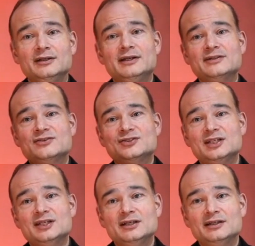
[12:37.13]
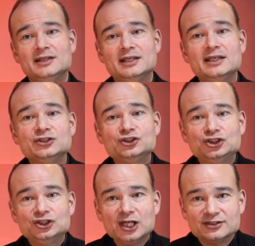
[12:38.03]
You get to see the
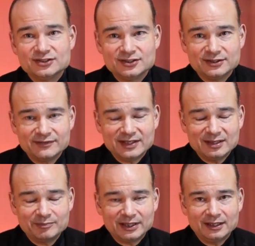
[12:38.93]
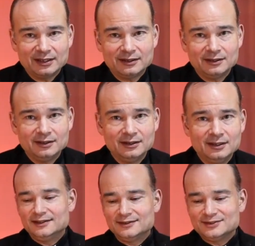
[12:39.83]
injustice of the empire.
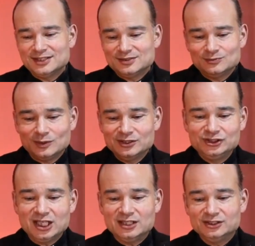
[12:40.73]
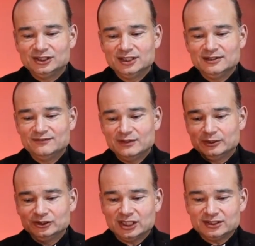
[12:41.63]
There's this one judge,
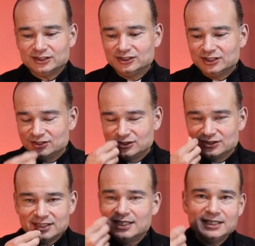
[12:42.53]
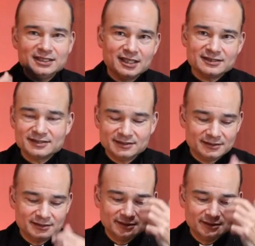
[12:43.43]
female judge, and she's just eating nuts and